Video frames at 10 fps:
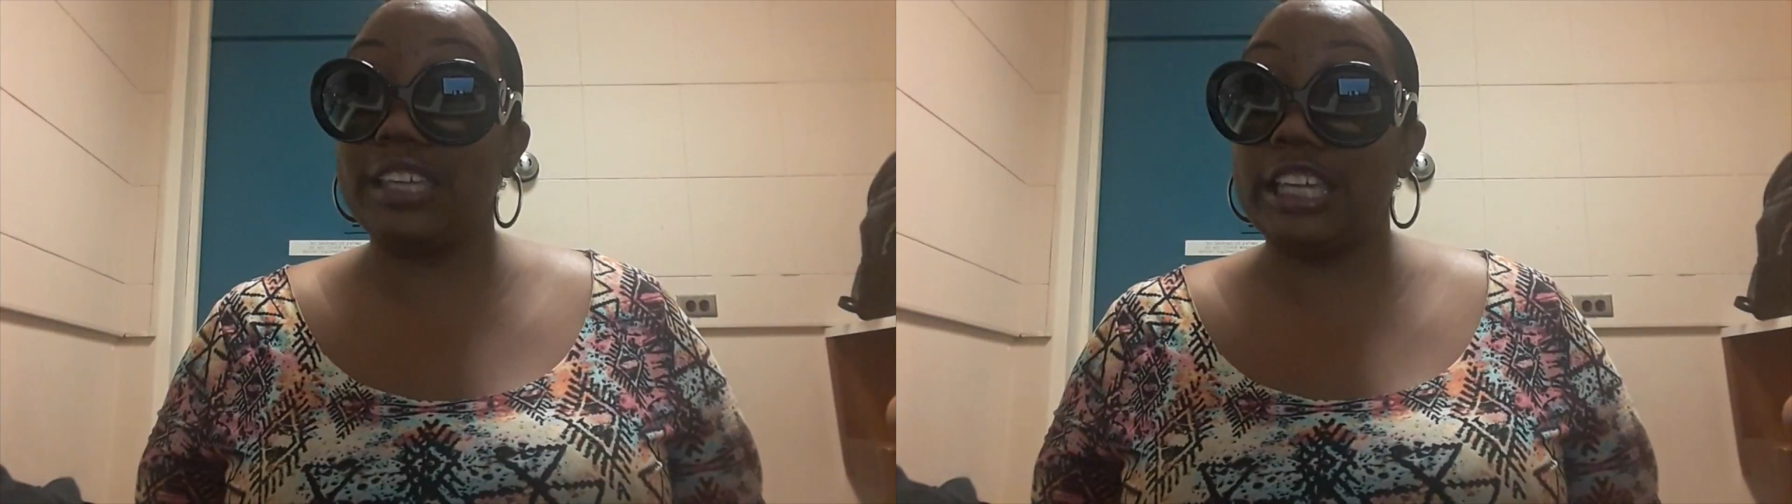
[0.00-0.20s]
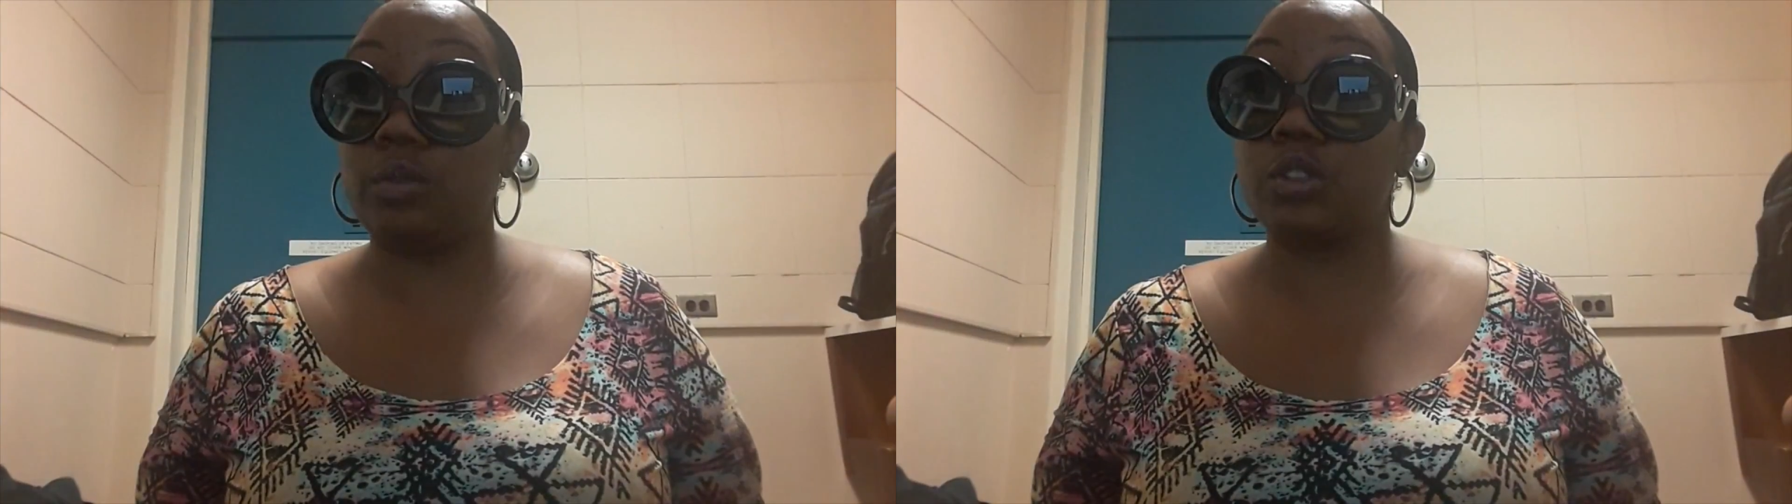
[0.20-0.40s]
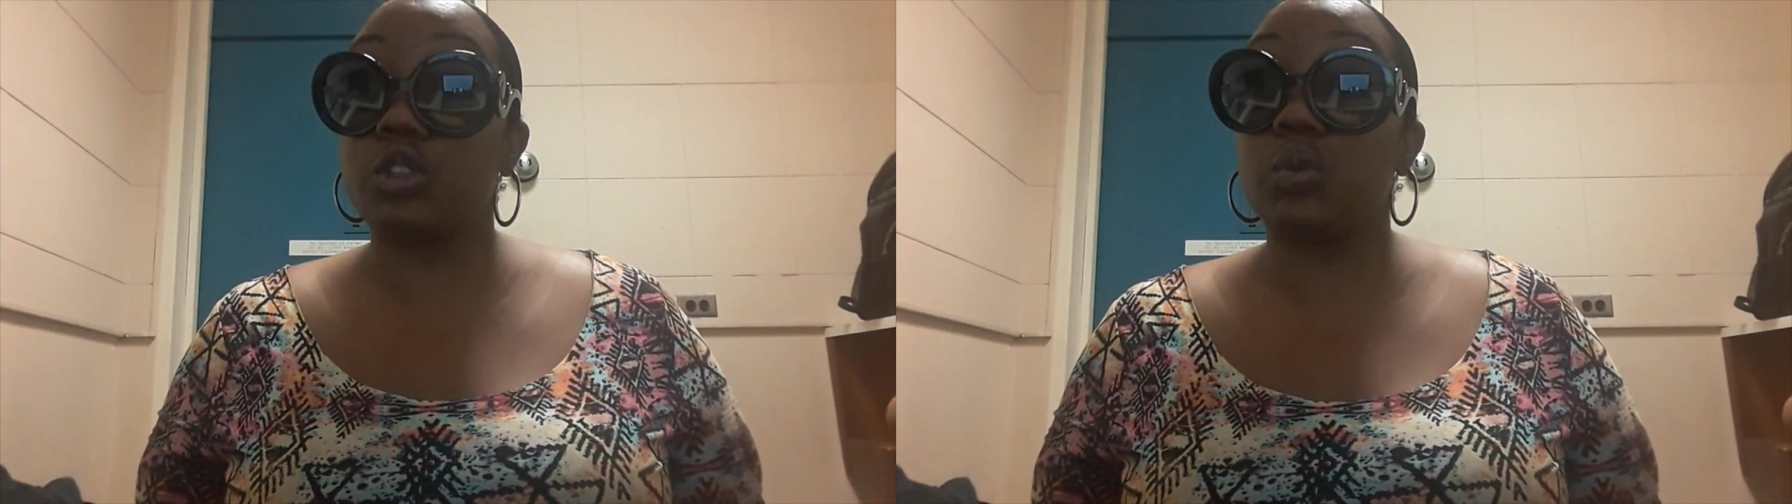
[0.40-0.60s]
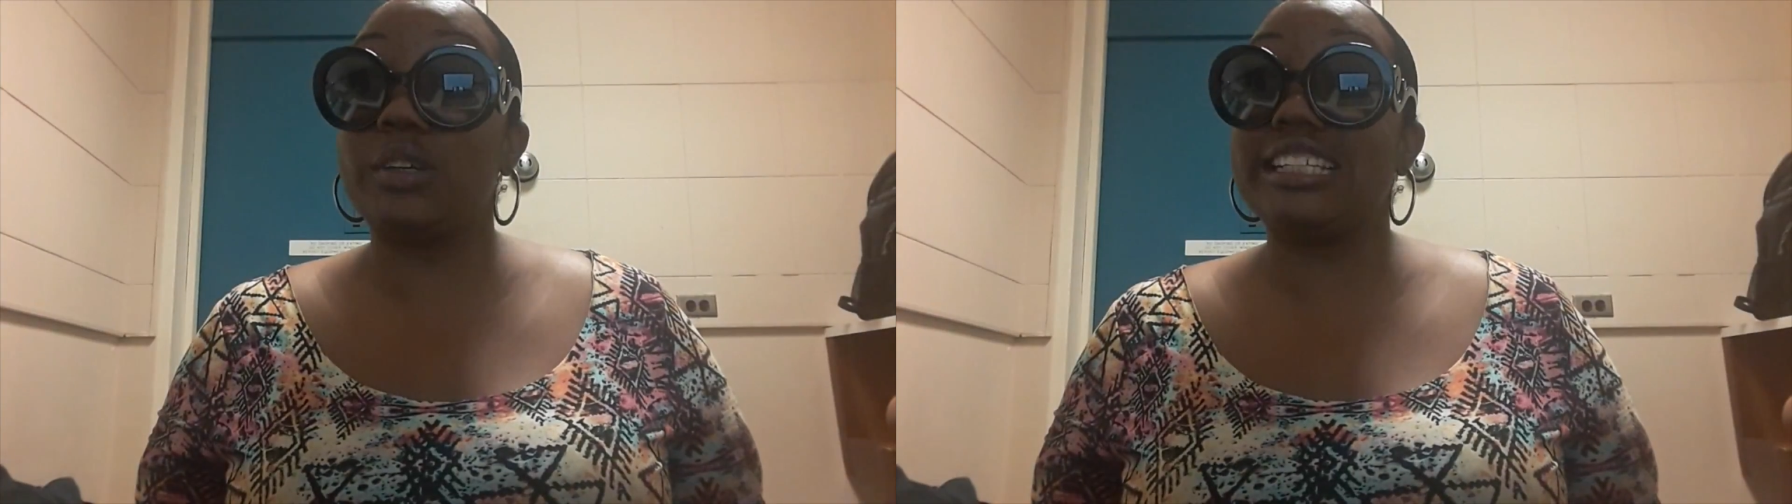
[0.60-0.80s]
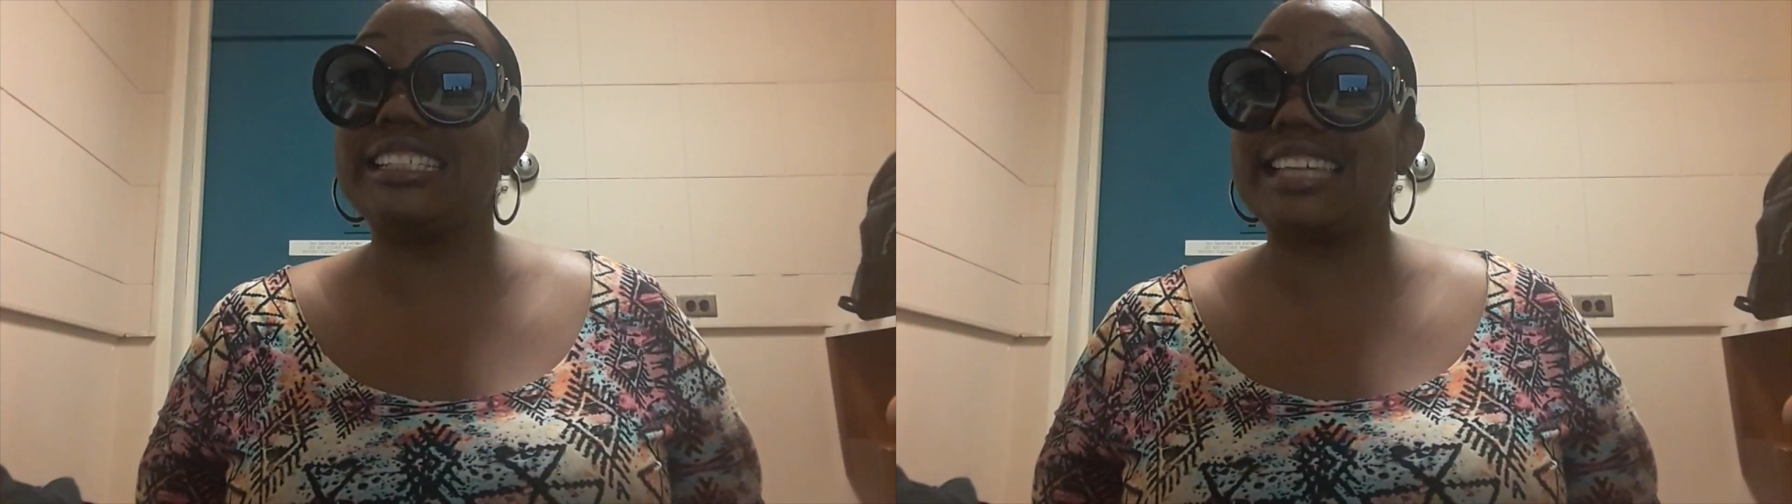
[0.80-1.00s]
equals
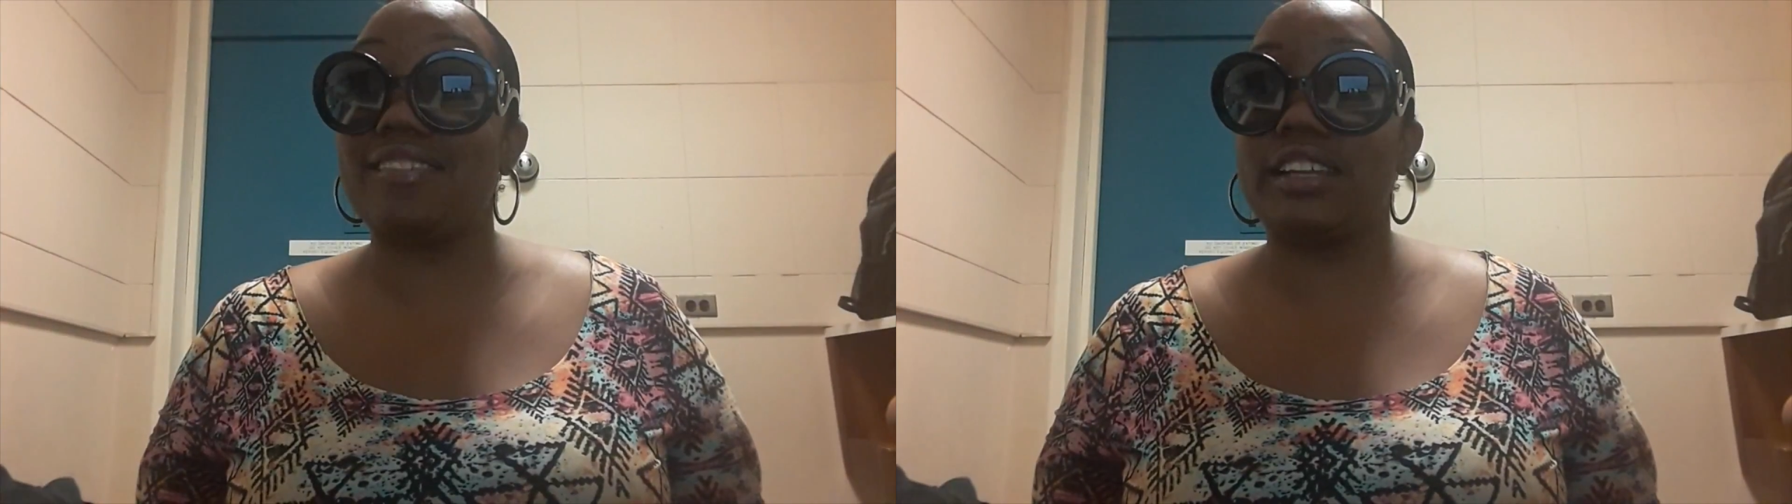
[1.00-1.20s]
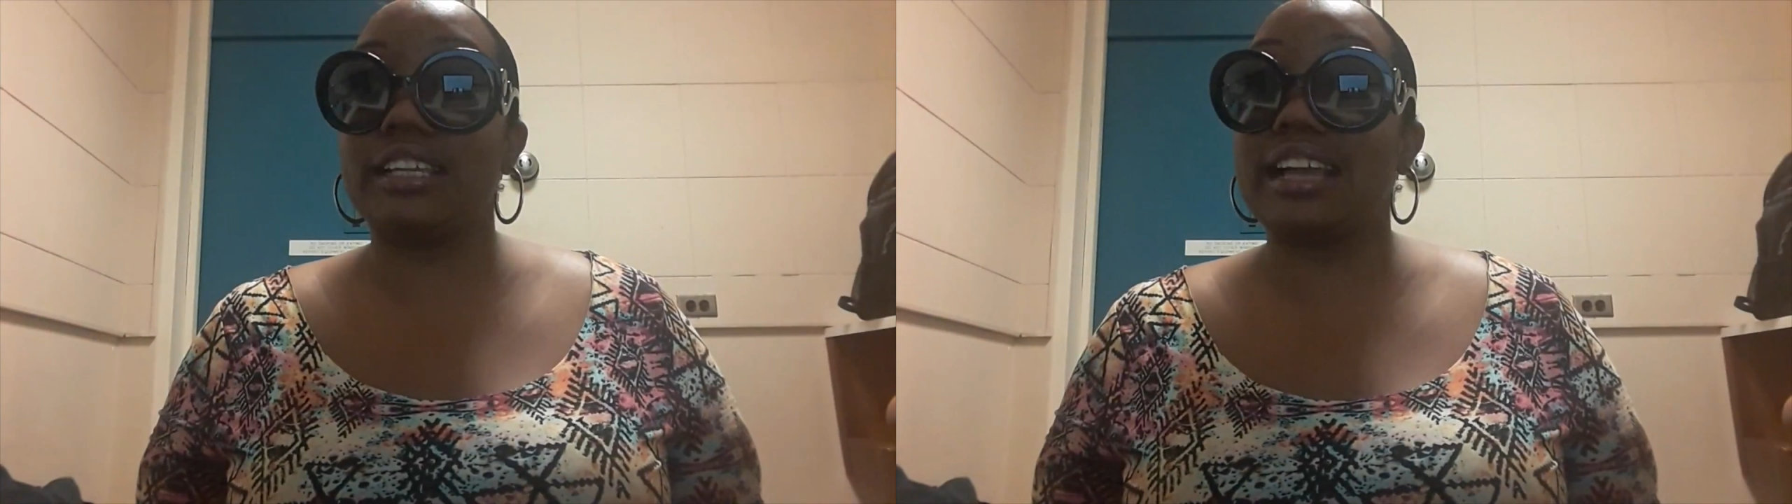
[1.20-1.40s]
27,